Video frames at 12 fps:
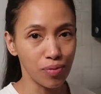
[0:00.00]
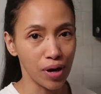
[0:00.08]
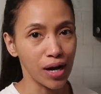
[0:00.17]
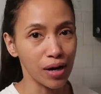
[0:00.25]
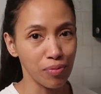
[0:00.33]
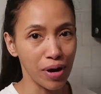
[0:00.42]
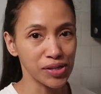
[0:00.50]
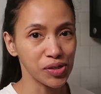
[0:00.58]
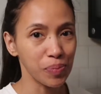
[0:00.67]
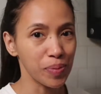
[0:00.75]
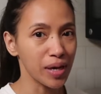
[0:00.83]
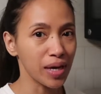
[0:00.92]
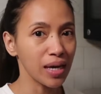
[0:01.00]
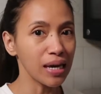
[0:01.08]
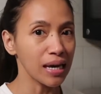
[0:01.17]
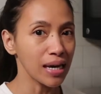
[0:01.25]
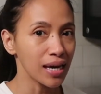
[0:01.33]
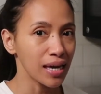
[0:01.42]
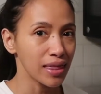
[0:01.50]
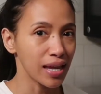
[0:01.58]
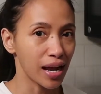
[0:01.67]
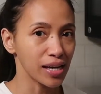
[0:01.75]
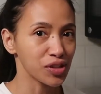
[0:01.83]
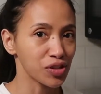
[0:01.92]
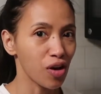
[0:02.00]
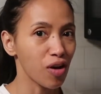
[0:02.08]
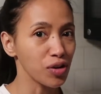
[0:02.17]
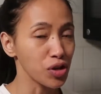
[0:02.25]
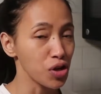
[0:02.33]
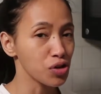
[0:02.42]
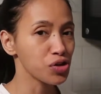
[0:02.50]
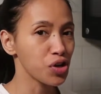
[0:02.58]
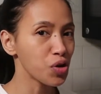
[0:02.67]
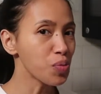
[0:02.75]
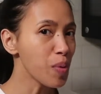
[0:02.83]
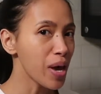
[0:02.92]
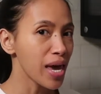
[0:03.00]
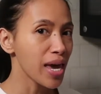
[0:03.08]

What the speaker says: recipe that I saw on YouTube.